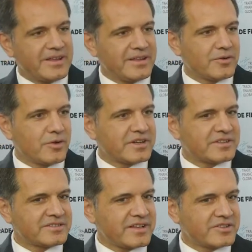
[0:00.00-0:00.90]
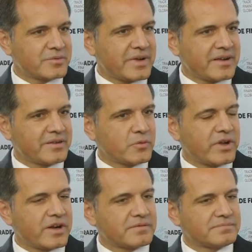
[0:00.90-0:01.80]
in global transaction banking, we
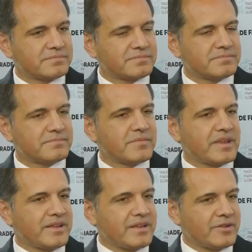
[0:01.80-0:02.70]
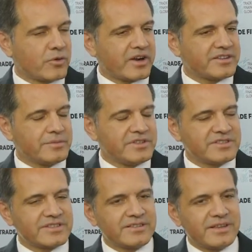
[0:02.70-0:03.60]
are, in our activity in
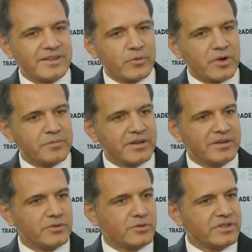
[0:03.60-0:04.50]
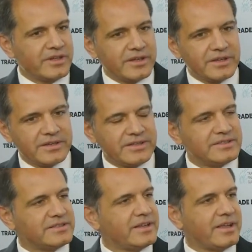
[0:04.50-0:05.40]
Santander, we're mainly doing
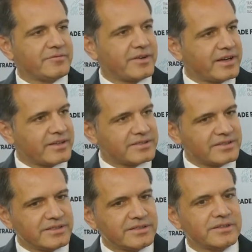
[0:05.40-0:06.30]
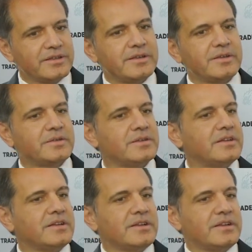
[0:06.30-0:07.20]
ECA financing,
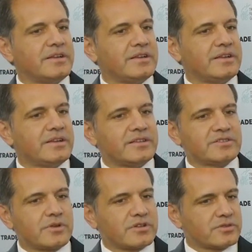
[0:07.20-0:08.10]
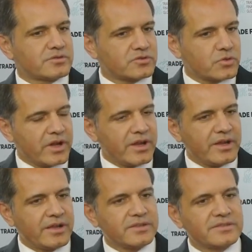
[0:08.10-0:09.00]
structured
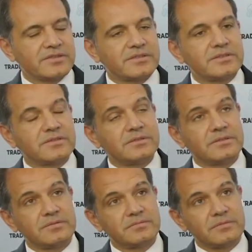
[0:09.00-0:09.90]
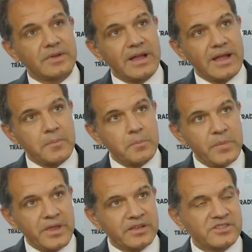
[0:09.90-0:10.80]
trades. A
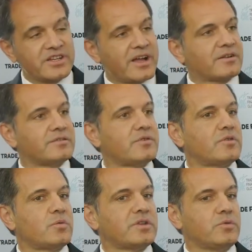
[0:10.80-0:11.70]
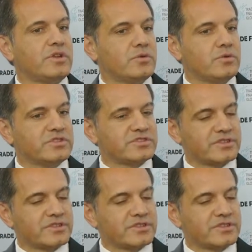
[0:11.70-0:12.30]
big chunk of what we do is